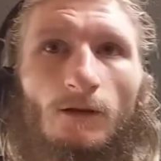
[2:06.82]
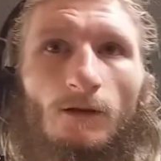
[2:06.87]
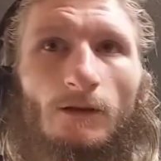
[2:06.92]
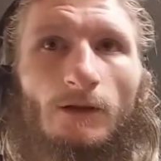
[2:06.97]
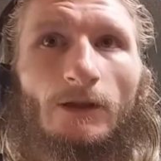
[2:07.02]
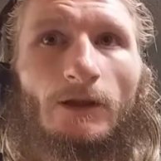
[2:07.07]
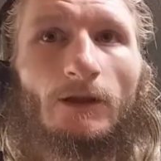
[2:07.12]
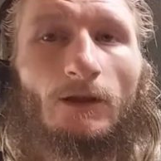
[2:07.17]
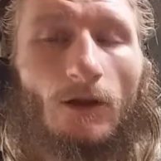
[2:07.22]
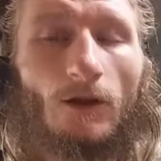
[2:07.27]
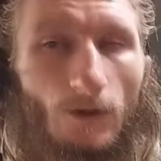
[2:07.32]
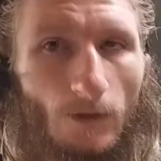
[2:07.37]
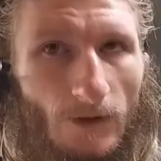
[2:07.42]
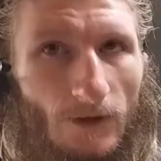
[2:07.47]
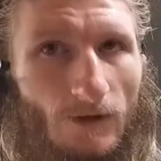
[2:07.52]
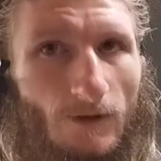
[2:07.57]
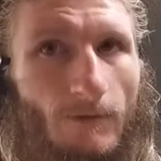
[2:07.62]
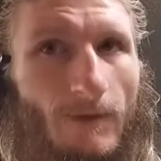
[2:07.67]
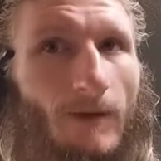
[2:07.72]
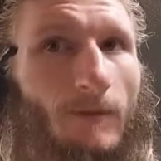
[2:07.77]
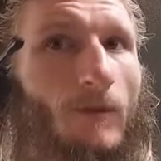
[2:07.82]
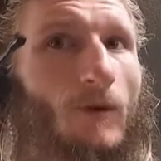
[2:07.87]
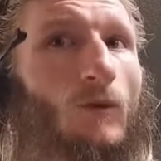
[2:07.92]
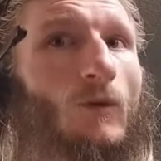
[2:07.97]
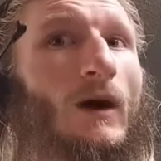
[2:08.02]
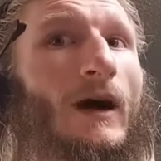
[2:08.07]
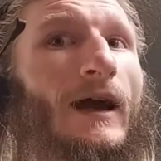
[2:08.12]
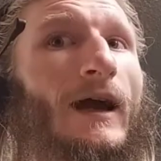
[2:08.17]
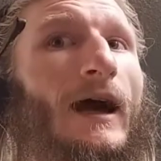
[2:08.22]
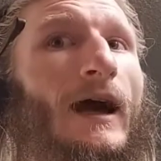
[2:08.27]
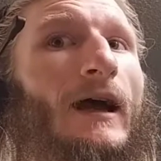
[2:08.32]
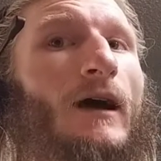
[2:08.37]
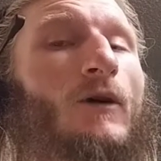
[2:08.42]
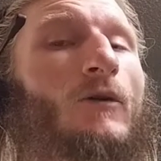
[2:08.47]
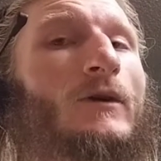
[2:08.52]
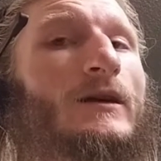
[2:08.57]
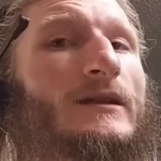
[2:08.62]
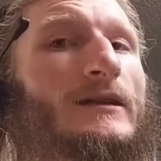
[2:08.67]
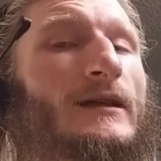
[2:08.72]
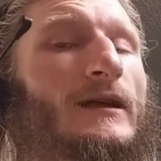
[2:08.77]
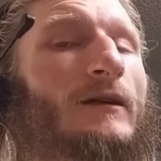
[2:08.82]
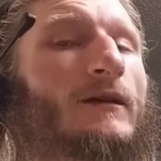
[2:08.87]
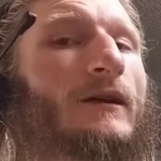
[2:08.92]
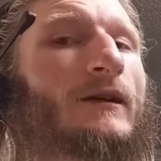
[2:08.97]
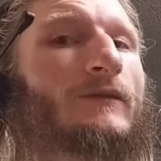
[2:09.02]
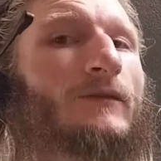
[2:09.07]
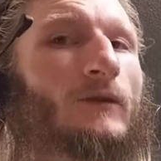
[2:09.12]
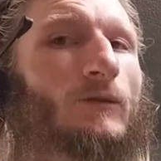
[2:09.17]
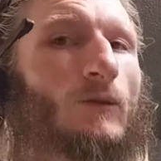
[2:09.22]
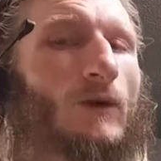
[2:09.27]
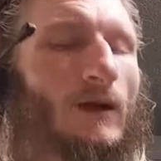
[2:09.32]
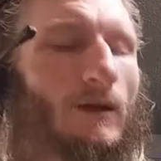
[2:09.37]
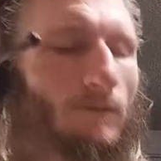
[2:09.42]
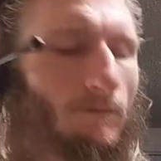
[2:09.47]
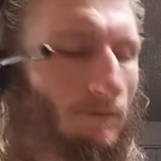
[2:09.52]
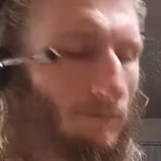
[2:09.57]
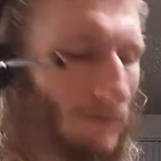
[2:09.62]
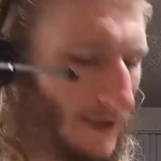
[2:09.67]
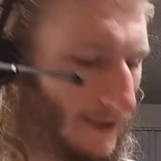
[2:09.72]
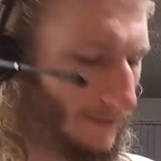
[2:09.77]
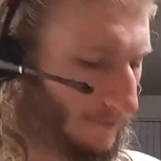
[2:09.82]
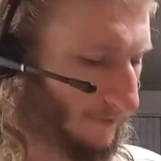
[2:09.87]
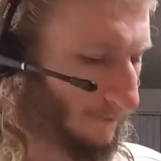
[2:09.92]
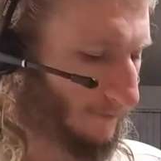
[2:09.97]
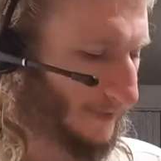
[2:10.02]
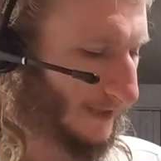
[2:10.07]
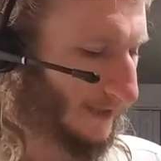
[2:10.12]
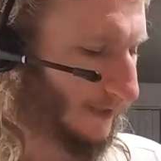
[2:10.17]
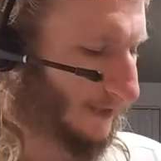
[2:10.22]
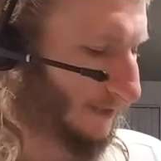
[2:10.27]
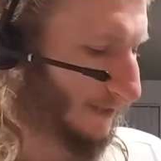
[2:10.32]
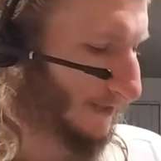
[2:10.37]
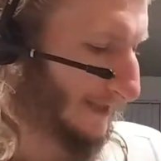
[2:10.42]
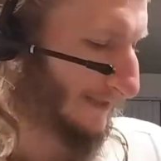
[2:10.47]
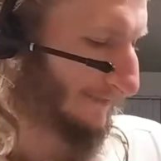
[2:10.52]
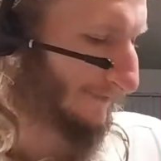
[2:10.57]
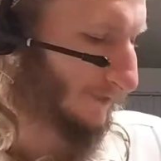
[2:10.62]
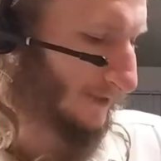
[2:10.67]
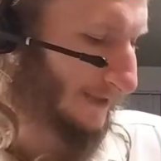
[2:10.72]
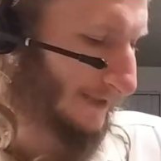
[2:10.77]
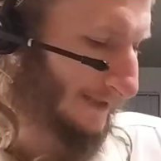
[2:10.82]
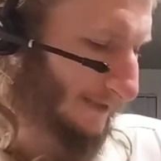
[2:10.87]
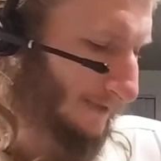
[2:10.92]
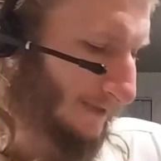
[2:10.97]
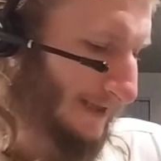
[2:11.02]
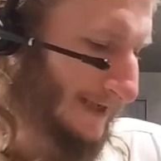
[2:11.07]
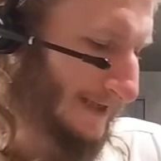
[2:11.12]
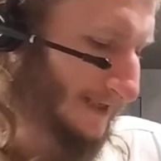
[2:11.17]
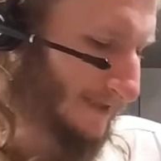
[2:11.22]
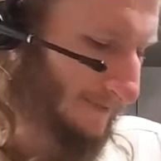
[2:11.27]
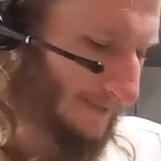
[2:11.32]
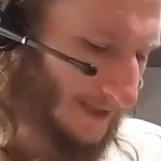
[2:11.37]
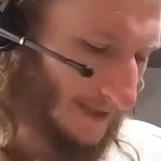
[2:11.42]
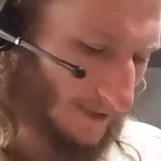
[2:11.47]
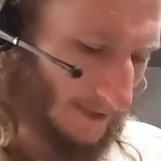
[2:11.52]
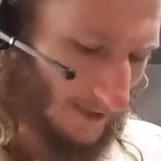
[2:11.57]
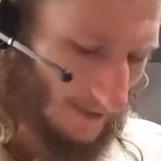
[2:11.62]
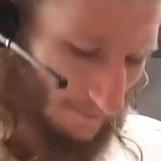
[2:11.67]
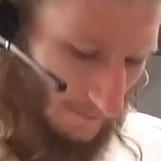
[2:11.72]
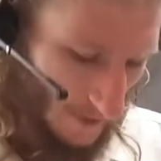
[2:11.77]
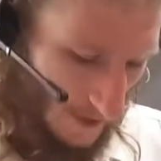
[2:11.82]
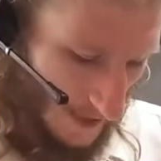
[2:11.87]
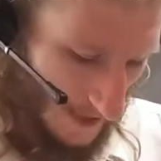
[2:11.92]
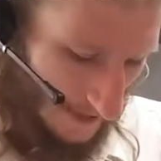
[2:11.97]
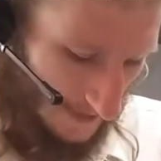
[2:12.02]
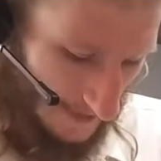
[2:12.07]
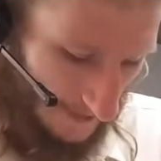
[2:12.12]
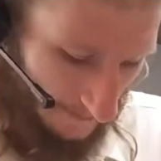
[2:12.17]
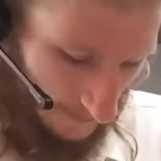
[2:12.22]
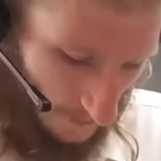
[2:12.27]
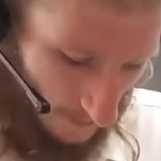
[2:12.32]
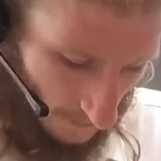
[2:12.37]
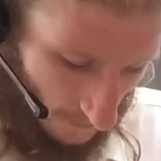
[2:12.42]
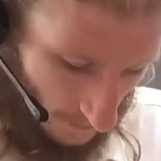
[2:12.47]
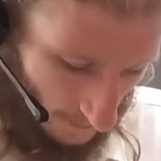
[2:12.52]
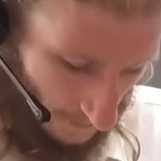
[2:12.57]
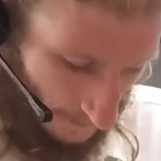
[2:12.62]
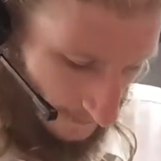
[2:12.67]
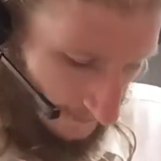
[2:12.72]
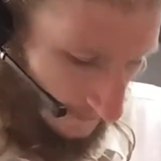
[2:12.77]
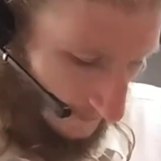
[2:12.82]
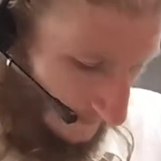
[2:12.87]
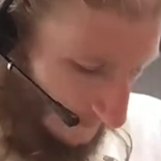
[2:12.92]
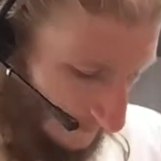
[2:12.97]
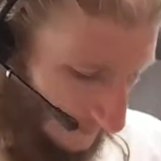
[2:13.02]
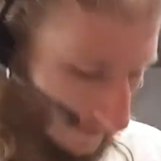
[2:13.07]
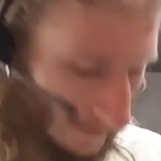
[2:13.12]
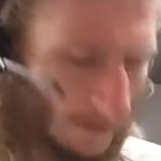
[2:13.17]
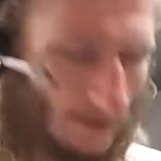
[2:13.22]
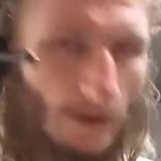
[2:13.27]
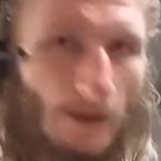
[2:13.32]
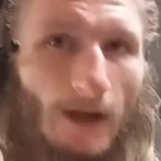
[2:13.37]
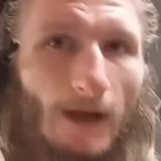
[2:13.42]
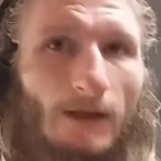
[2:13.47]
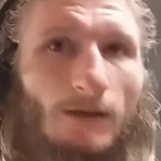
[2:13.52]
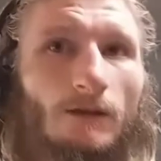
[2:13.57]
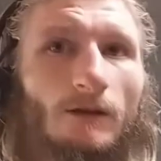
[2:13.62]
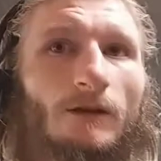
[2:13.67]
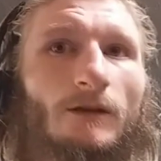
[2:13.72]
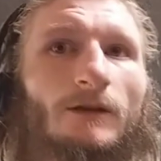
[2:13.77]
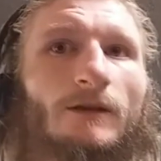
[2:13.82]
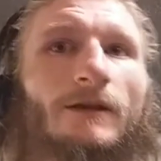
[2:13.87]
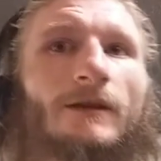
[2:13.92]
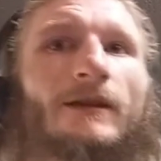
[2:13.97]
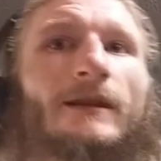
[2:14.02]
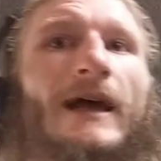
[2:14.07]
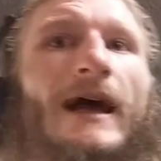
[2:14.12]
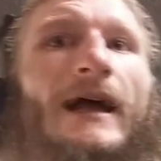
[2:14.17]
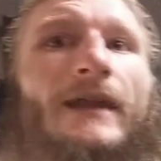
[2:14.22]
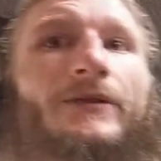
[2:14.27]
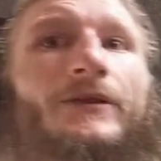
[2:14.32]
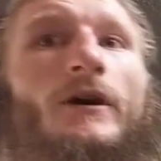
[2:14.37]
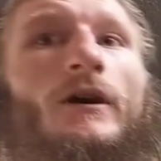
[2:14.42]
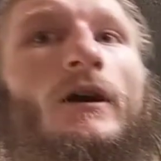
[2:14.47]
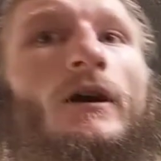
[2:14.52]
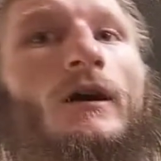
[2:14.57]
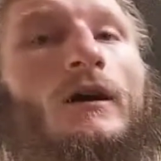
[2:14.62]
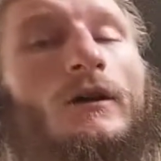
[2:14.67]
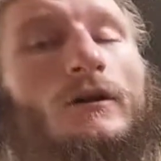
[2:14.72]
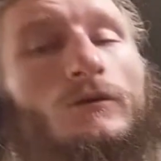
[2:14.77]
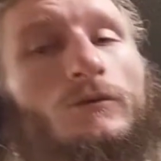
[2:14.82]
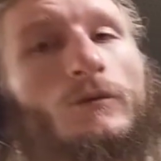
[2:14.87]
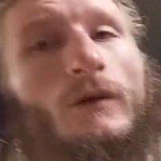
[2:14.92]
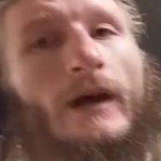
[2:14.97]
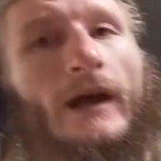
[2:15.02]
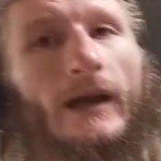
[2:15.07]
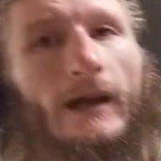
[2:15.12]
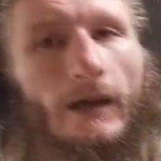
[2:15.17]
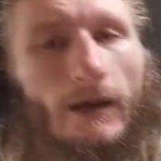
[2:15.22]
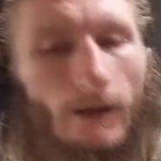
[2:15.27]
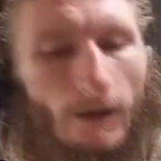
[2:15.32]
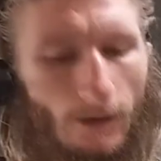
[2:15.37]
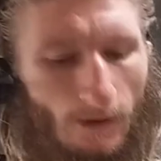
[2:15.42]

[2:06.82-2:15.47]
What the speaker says: you'll always remember why I always tell everyone, be prepared, never underestimate the impossible. I learned that the hard way